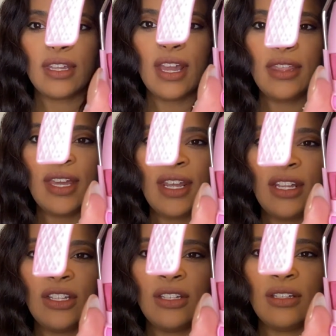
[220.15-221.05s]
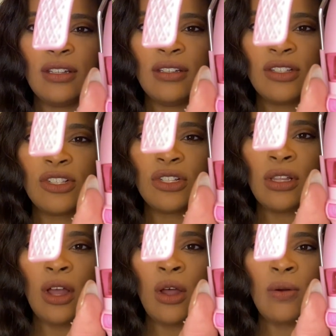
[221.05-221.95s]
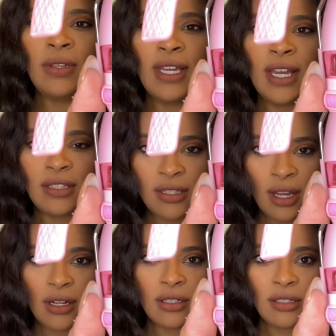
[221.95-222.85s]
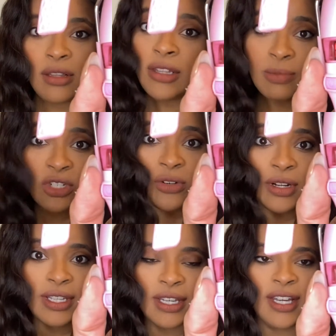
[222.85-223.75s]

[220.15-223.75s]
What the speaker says: and then it slowly gets there. Slowly but surely, it